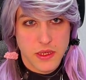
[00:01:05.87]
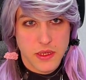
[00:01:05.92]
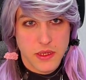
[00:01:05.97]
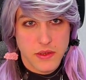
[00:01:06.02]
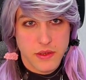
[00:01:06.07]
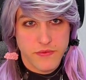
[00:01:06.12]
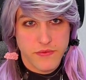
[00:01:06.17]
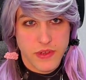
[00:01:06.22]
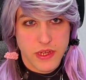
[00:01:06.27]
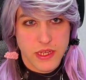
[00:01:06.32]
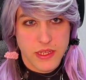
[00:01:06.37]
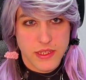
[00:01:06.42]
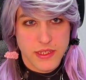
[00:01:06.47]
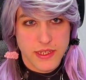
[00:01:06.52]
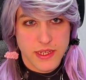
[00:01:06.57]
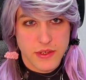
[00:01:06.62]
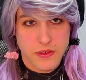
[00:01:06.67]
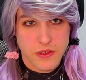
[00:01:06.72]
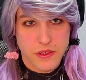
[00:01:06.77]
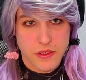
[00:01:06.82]
figure this
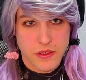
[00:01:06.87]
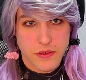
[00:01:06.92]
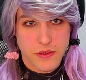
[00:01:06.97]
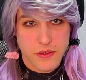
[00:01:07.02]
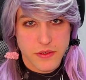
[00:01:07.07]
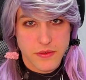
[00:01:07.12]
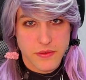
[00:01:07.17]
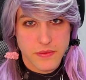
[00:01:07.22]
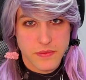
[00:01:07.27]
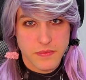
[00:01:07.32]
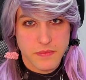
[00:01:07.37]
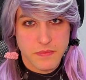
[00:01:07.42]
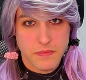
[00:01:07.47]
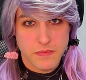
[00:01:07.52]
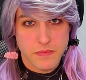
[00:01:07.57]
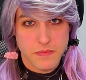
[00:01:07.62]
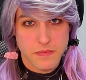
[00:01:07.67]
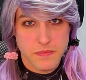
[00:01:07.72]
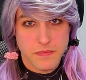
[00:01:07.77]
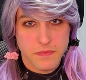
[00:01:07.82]
out on your own.
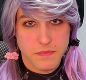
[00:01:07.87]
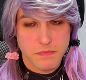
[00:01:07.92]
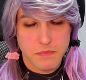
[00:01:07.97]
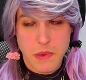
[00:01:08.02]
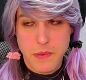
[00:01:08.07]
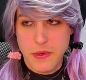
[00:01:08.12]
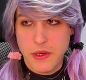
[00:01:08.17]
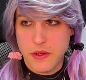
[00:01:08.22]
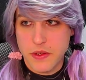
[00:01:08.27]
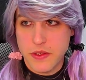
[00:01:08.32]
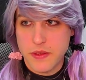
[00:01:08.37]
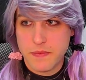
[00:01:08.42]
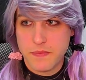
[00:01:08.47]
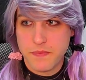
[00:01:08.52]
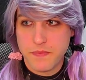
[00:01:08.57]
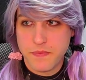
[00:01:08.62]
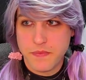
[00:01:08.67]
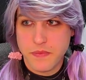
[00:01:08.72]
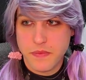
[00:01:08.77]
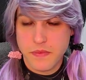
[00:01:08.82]
Maybe not.
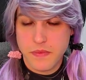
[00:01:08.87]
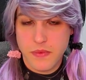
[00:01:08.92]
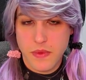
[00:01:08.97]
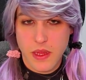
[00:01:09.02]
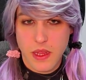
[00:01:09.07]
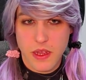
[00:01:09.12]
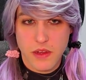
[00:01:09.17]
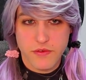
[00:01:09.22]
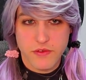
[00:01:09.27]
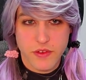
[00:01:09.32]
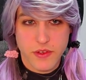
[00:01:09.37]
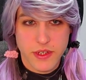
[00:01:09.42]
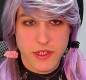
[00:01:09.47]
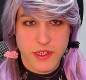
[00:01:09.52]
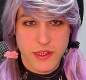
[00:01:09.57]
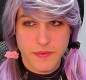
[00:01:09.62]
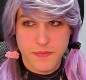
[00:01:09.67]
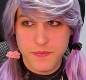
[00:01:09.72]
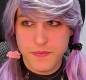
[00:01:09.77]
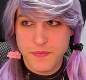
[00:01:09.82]
I have no idea.
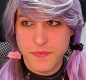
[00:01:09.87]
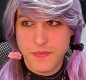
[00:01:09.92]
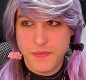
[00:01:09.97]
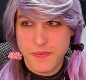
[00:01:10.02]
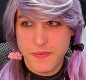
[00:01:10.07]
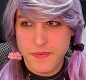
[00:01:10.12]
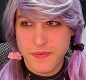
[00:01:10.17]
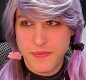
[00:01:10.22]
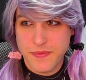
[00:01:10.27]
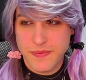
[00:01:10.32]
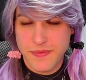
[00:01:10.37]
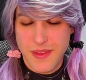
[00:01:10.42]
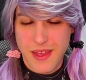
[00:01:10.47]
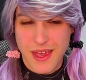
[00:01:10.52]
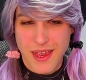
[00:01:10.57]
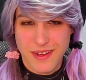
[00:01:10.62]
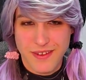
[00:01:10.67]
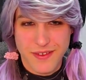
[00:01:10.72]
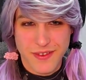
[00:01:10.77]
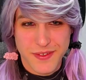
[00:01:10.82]
I
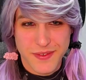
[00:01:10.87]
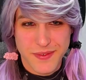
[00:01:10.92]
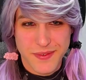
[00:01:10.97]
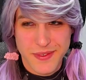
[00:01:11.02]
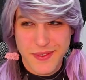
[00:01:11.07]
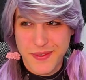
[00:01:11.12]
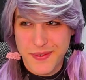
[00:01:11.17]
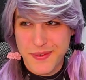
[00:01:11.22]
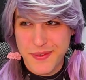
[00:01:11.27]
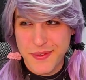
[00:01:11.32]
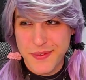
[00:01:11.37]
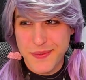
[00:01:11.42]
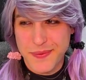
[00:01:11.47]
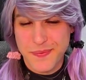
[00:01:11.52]
don't know. You do you.